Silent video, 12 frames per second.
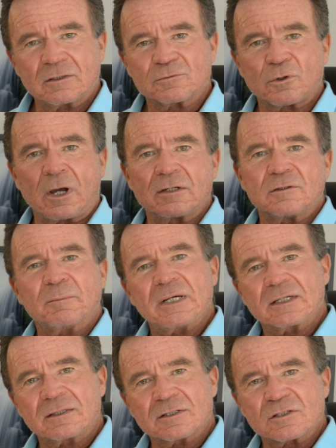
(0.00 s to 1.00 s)
of trying to
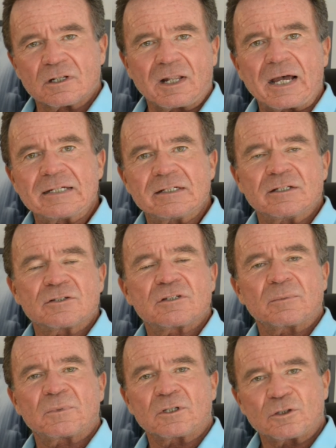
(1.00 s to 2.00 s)
make this light into
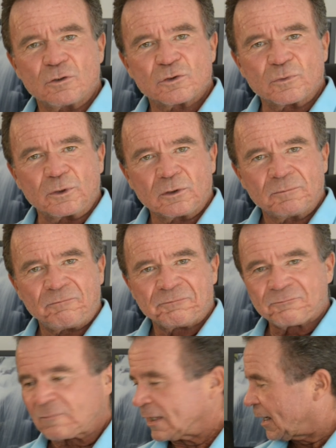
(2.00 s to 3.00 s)
something useful,
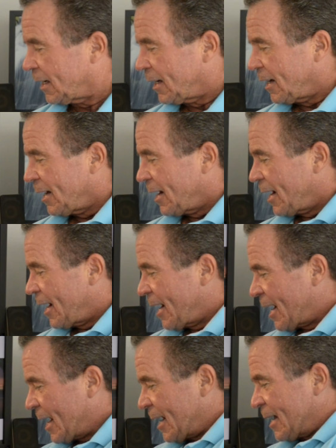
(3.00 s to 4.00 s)

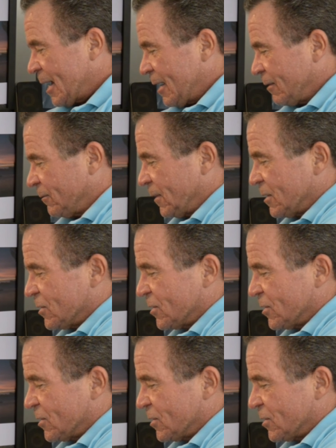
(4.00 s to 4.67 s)
I have